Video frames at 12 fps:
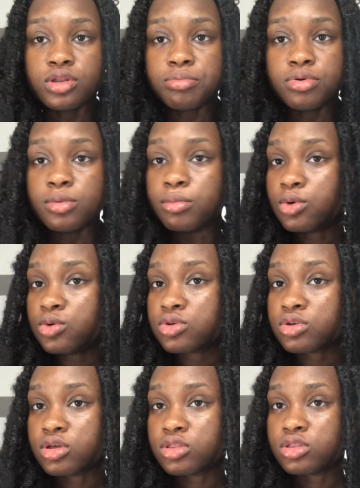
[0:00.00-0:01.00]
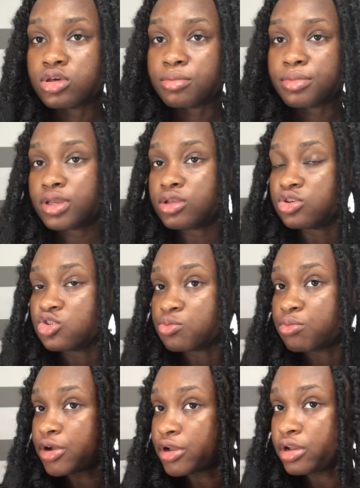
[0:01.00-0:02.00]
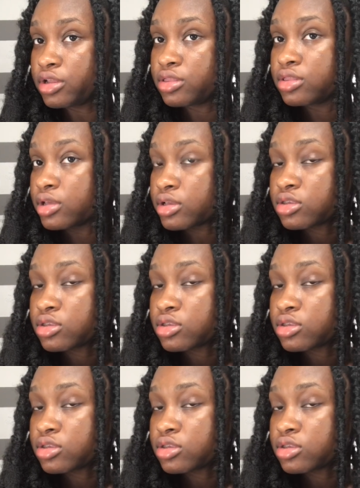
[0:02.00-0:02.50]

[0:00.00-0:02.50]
put mousse on them, any spray or anything.